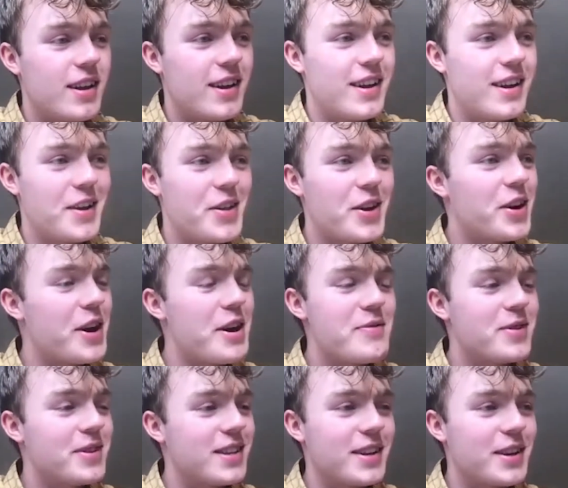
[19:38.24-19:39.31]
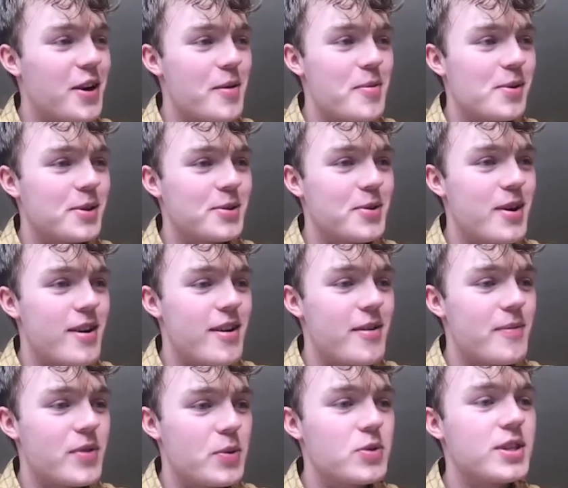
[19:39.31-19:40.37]
I think I even did a couple as well.
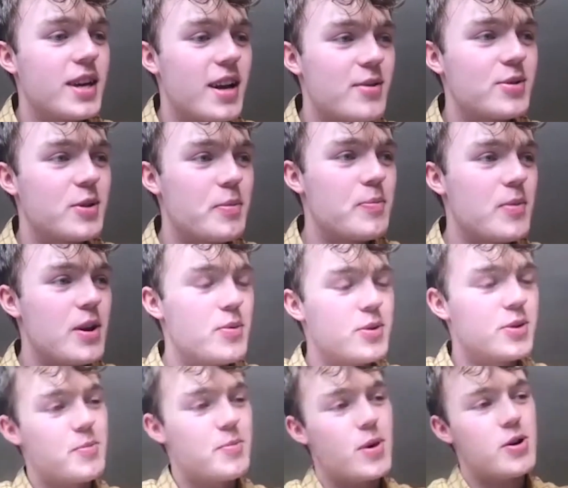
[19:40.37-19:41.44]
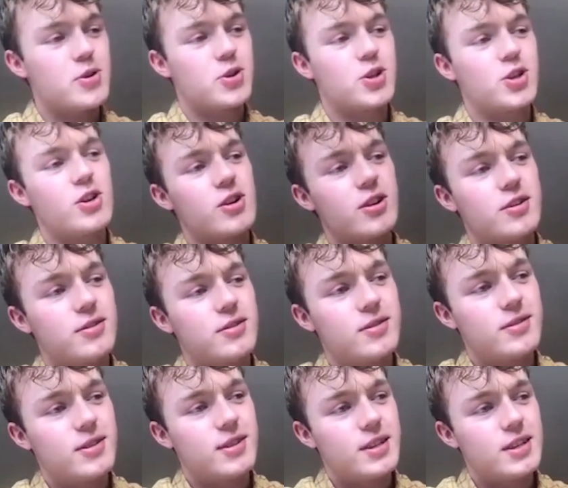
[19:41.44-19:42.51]
It was the boat show,
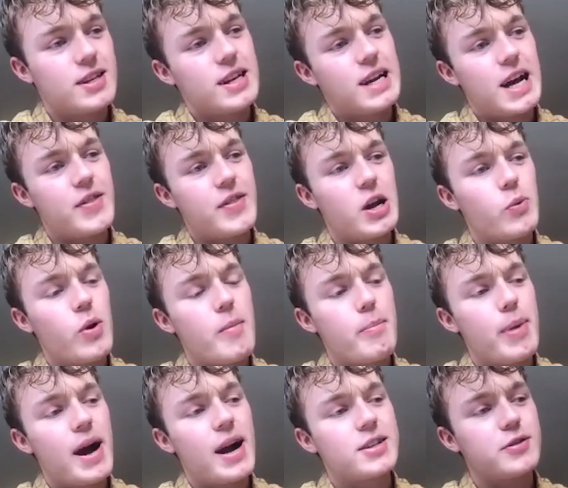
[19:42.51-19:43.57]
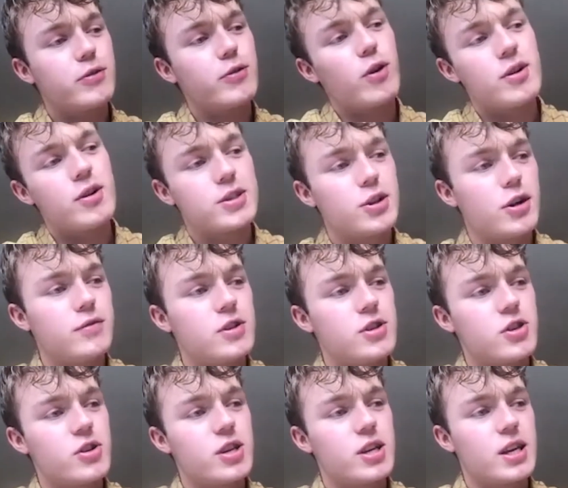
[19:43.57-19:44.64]
and then I went back to France after
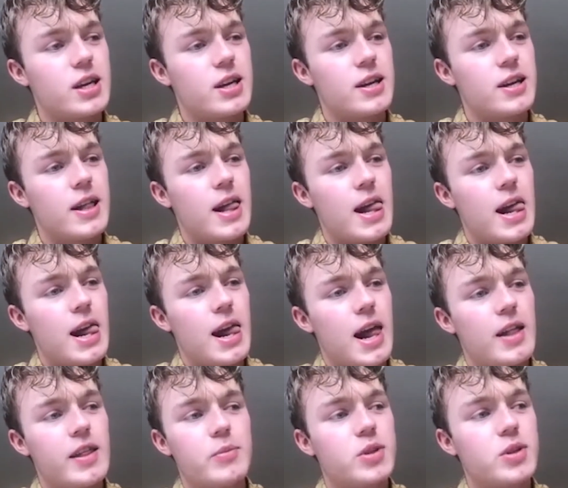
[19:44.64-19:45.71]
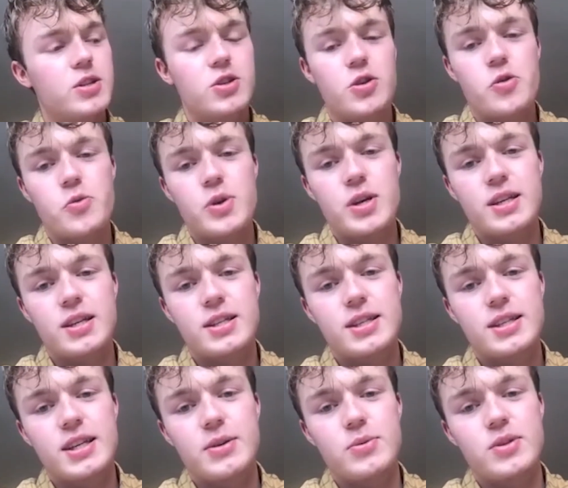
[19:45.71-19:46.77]
doing it, and then within 2 weeks
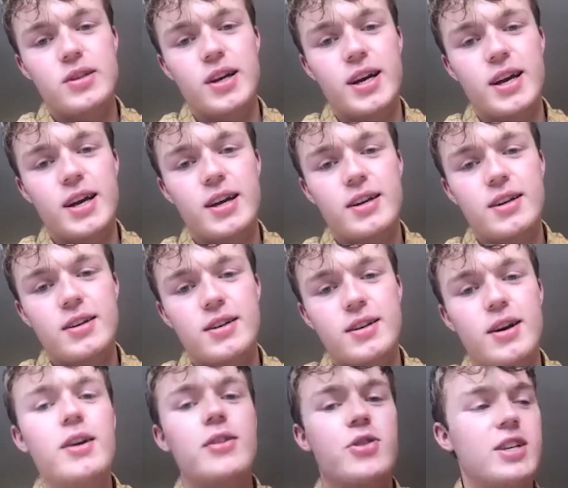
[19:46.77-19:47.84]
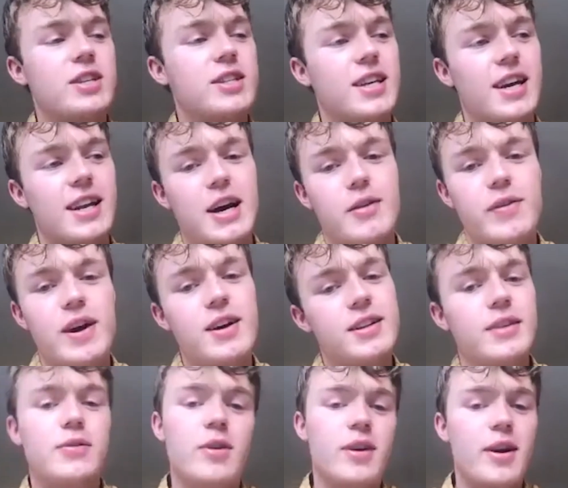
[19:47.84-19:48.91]
it was like things are getting out of hand.
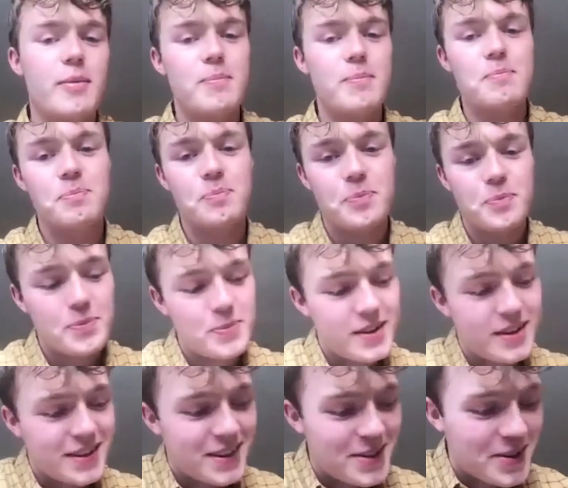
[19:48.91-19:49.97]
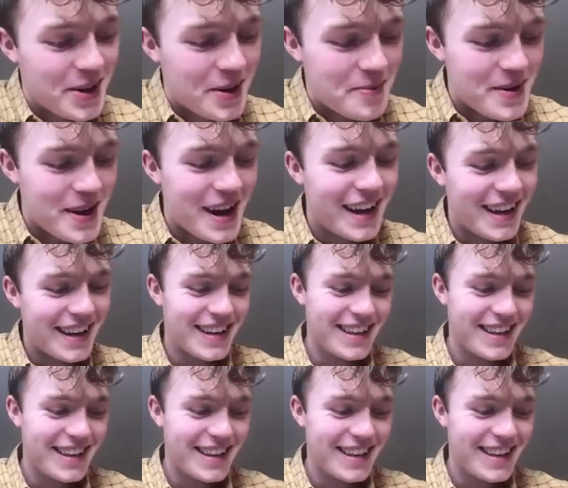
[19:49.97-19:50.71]
I've got to come back.